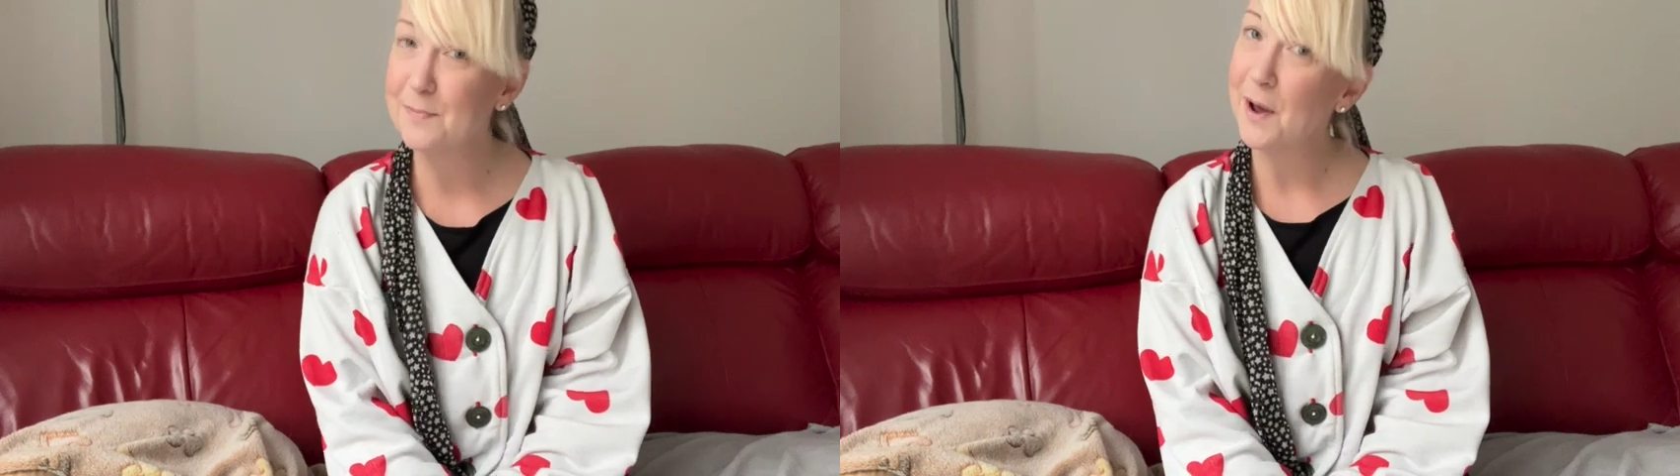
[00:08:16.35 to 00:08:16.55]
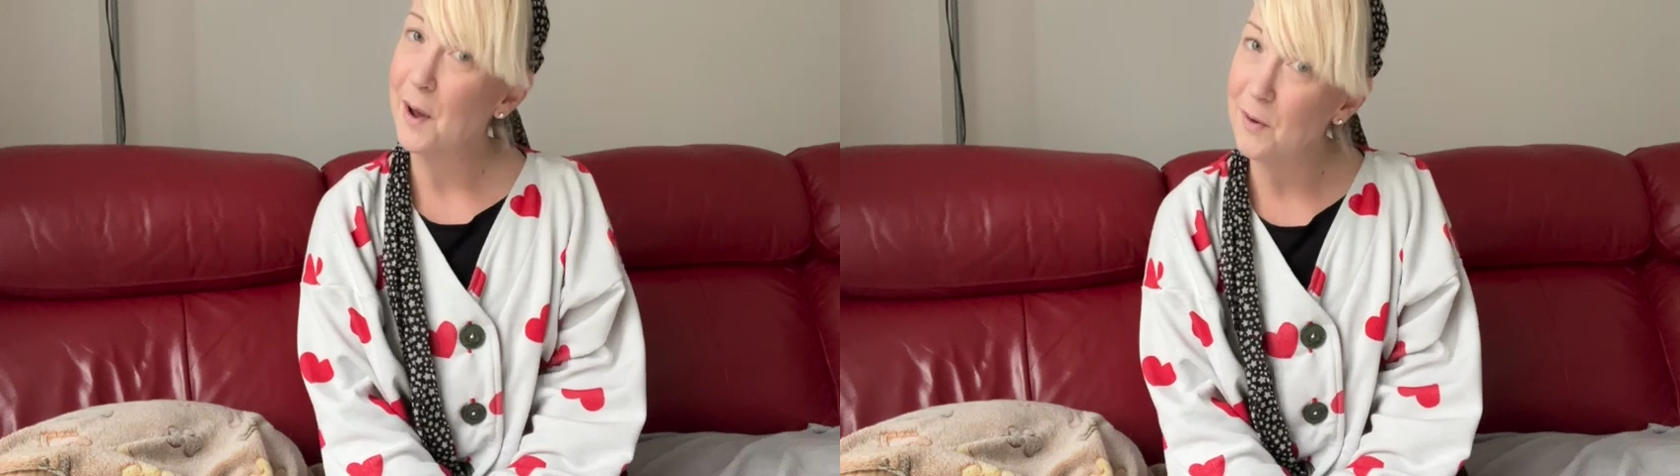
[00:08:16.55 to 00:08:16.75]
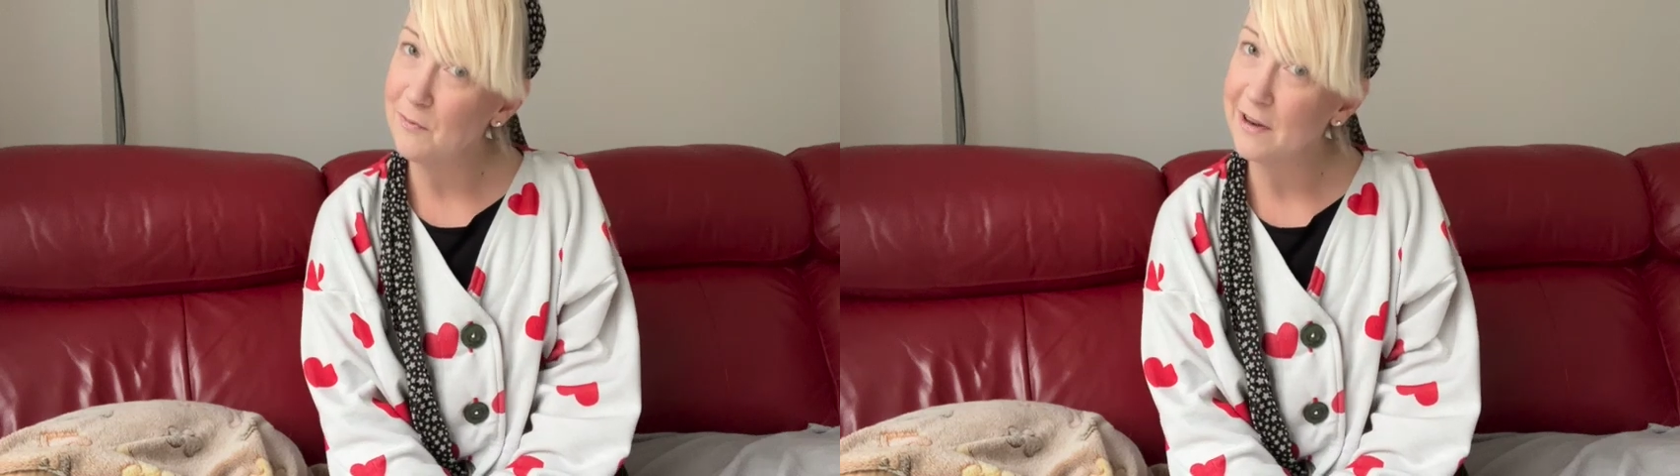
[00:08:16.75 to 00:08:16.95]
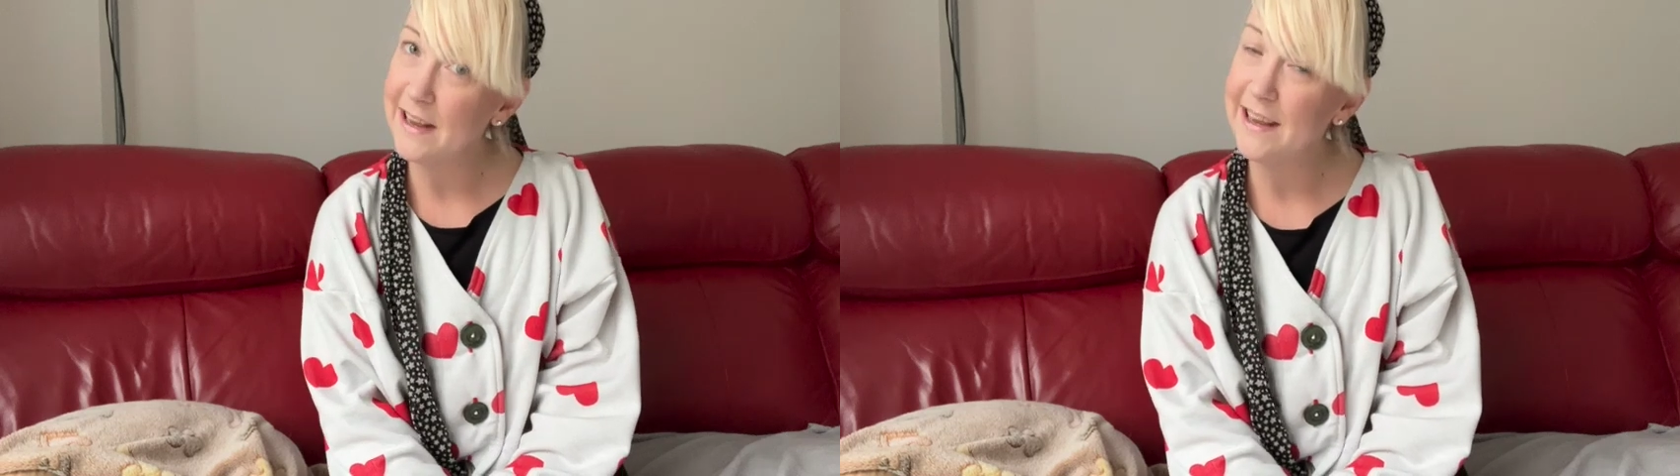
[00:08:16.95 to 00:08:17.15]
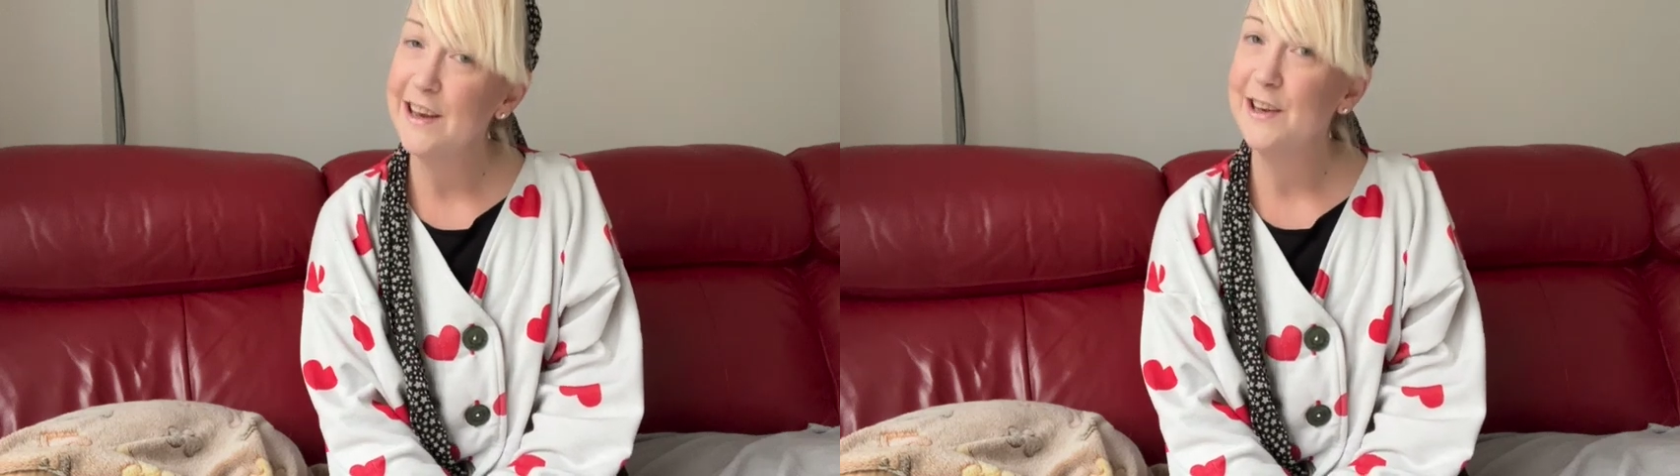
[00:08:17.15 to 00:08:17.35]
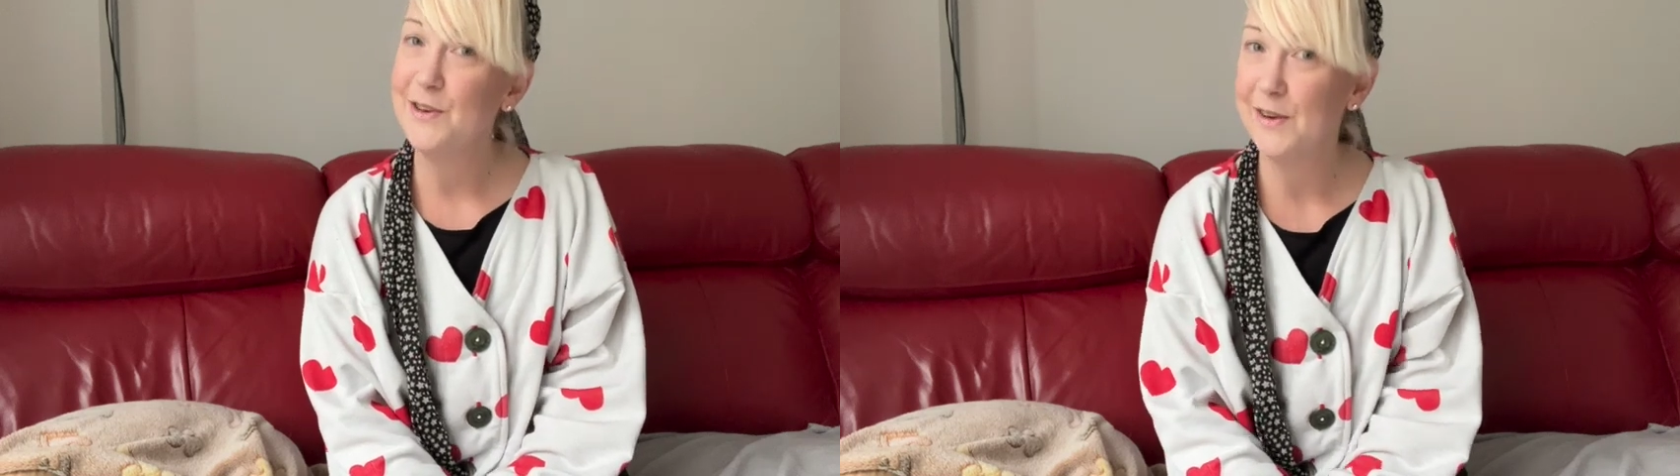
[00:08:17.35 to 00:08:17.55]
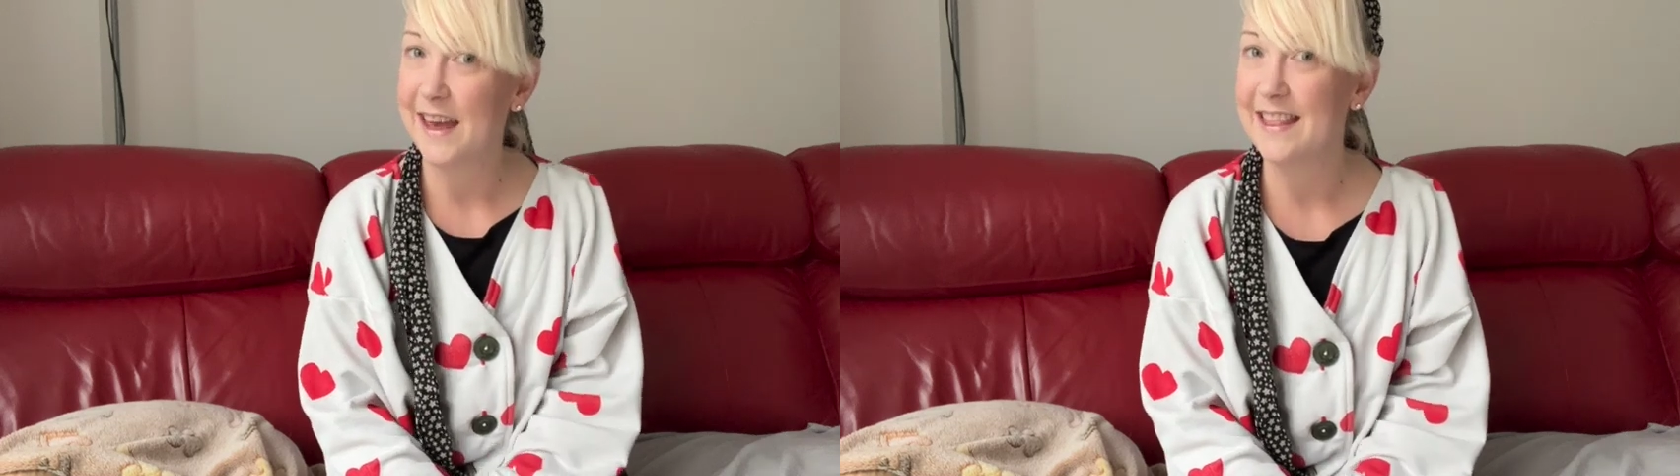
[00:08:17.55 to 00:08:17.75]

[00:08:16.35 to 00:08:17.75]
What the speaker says: but hopefully you get